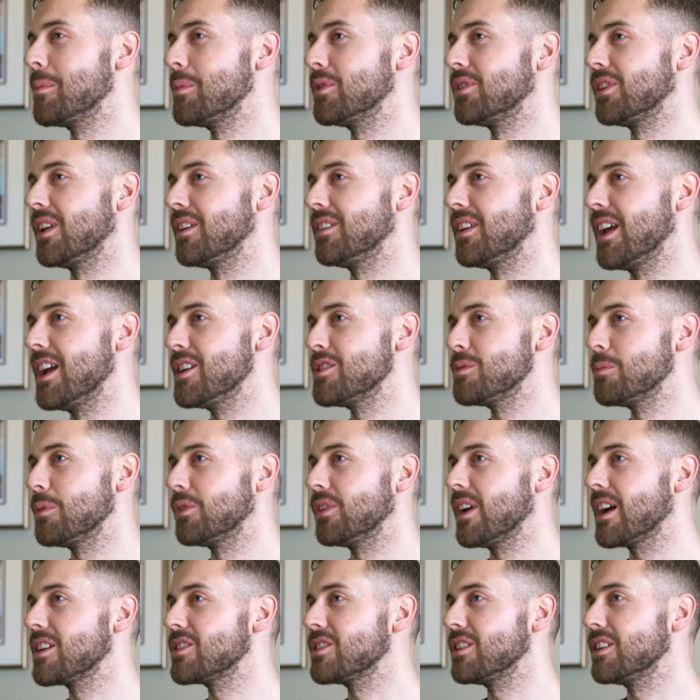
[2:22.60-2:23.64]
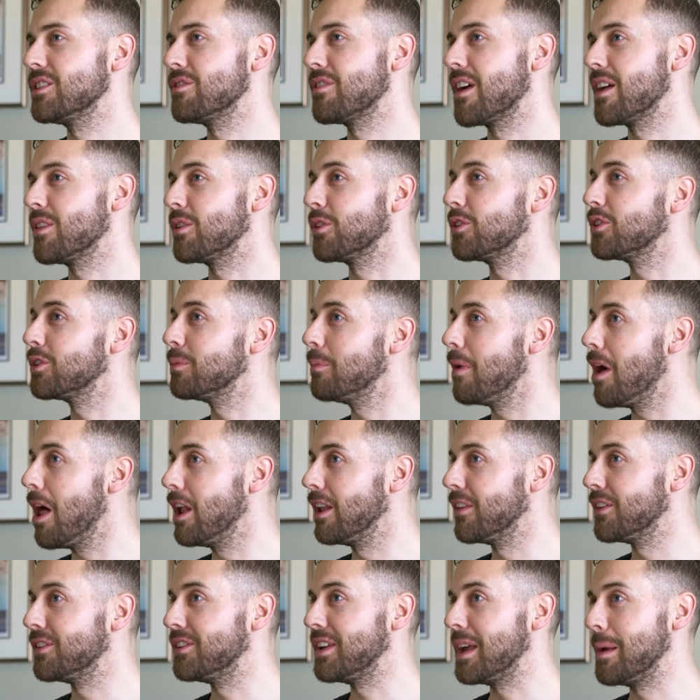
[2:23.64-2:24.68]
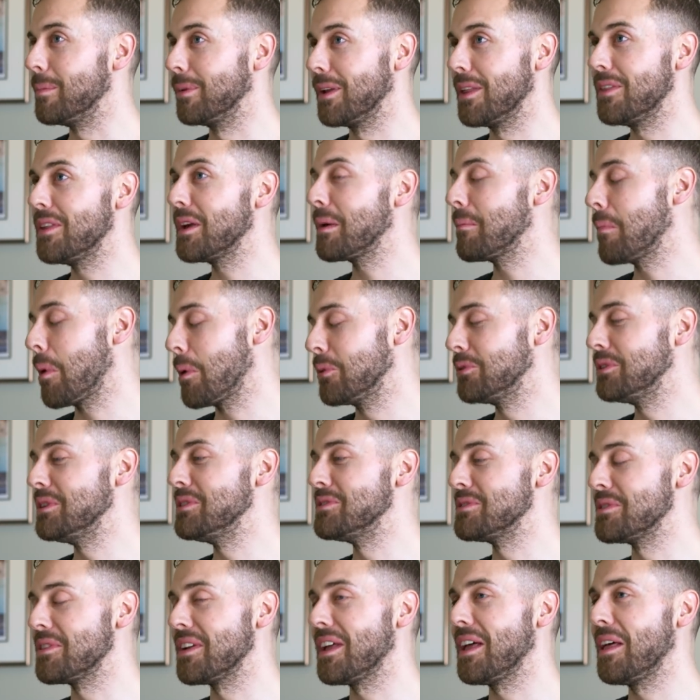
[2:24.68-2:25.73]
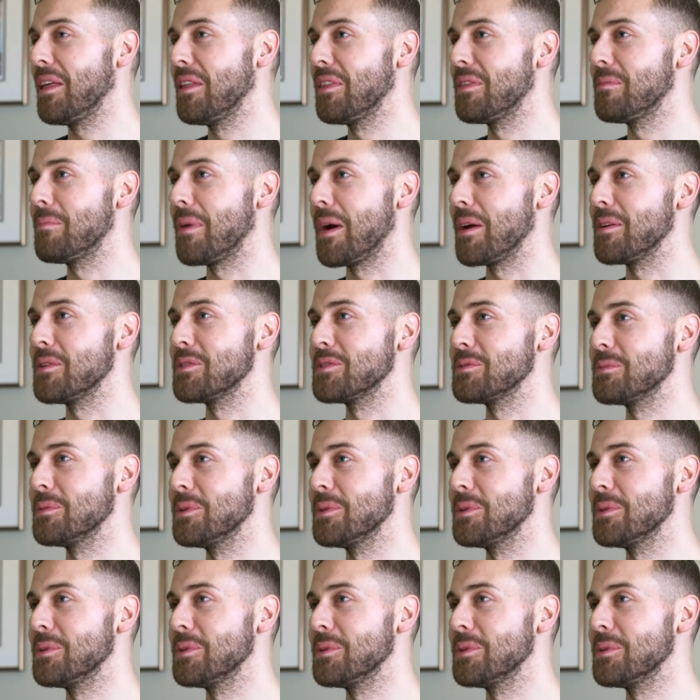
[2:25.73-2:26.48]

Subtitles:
representation was actually rather small at the table. I think most Eastern Health partners